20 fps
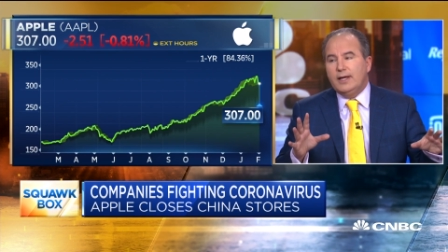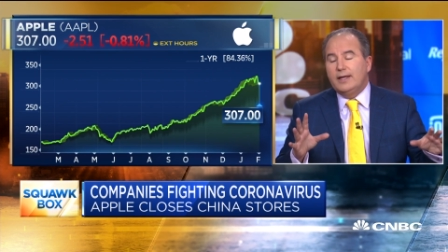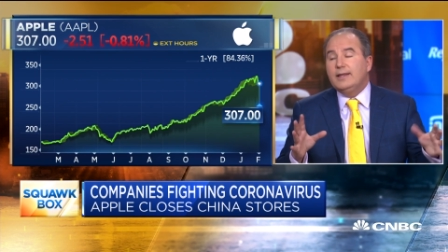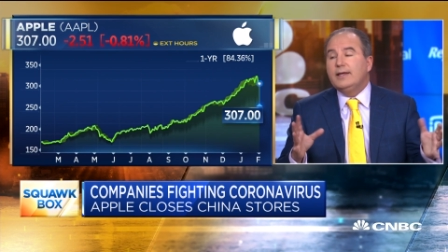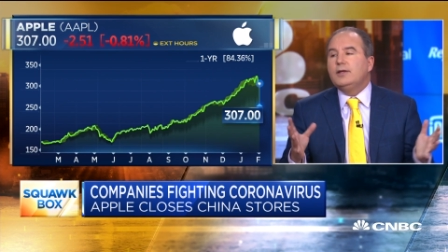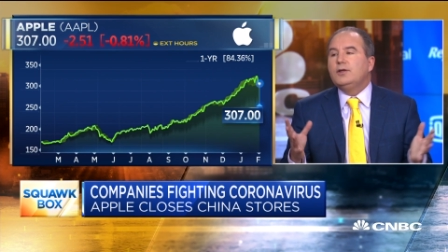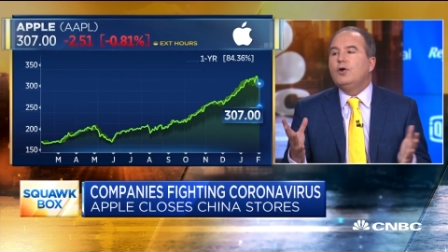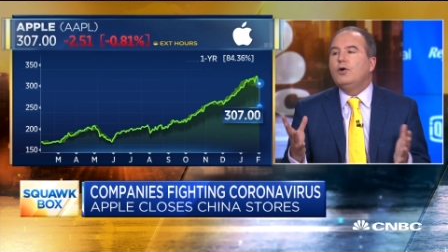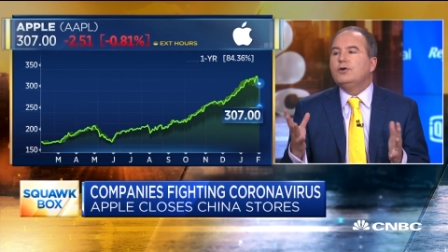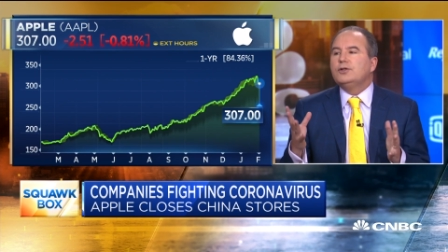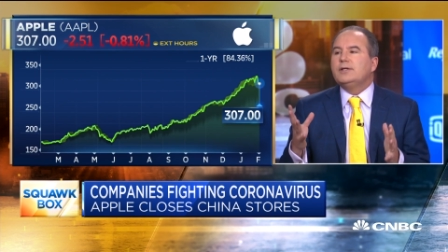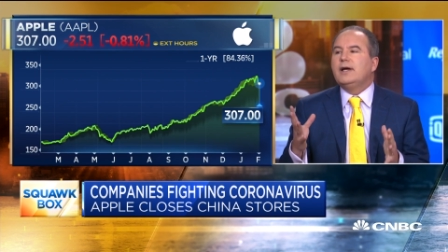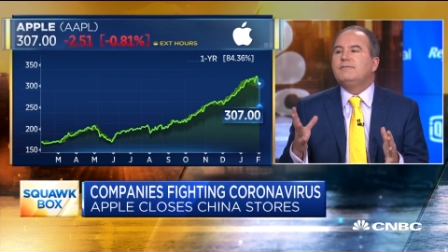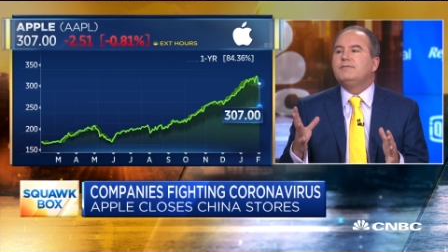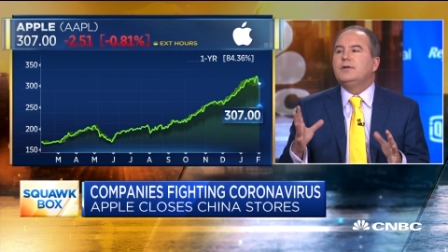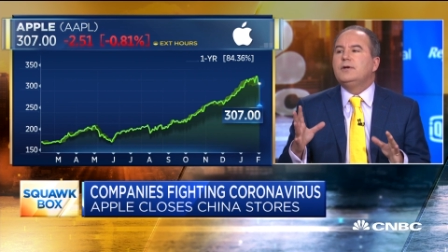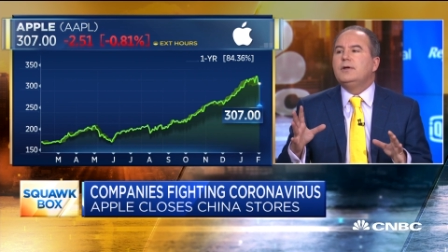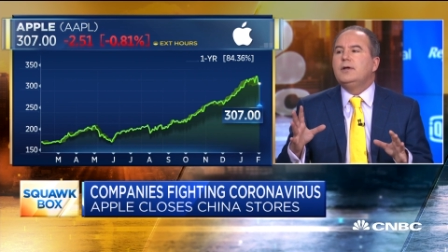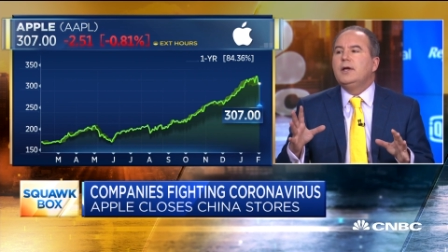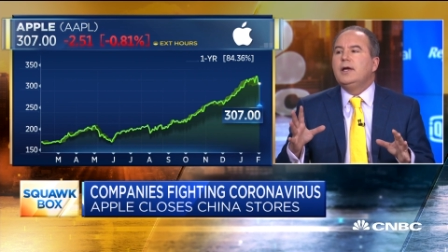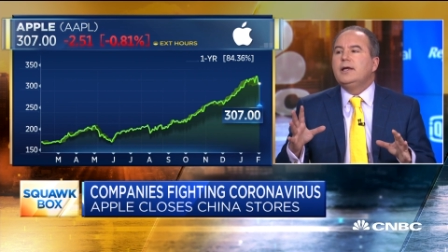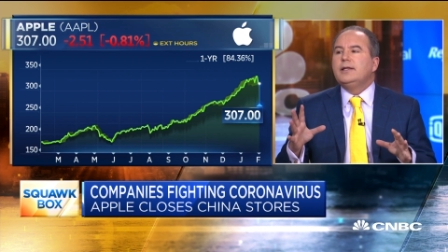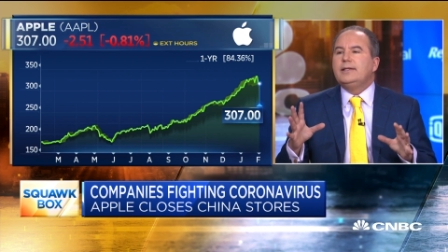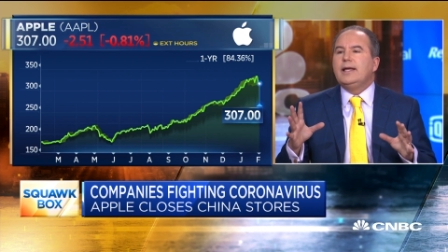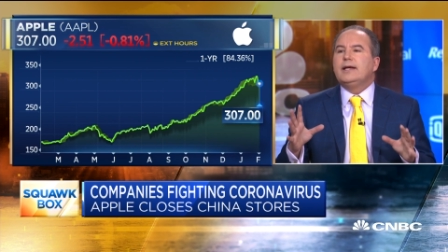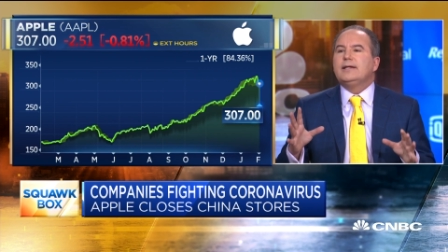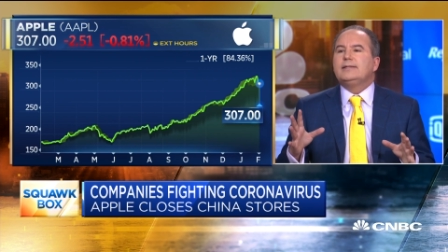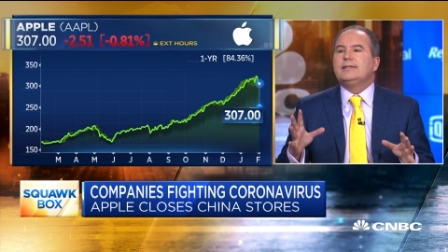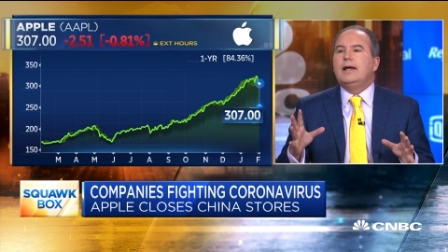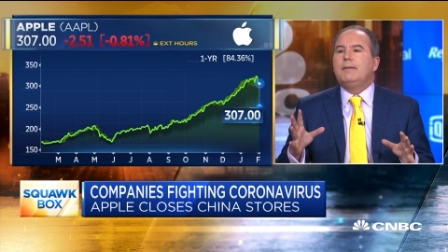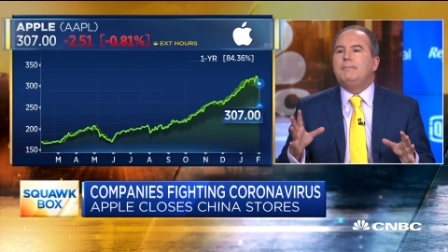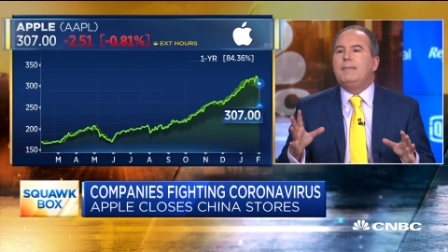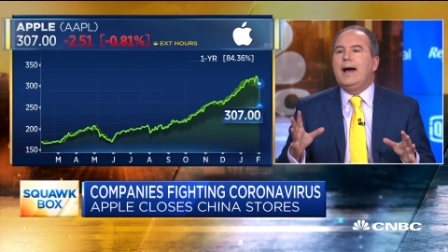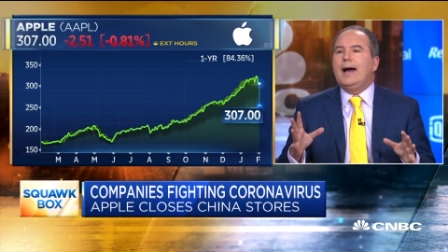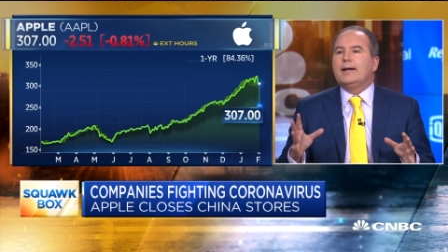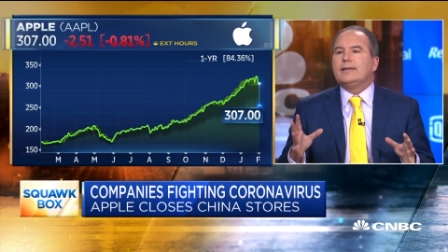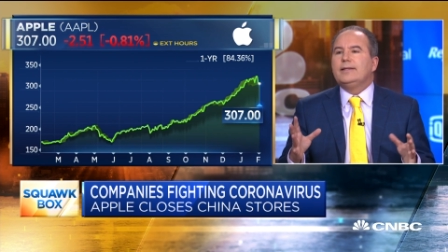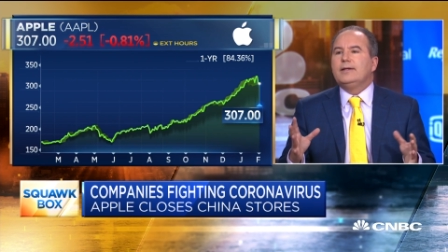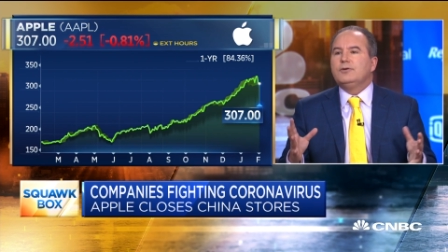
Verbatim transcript: I think you also have to take a step back.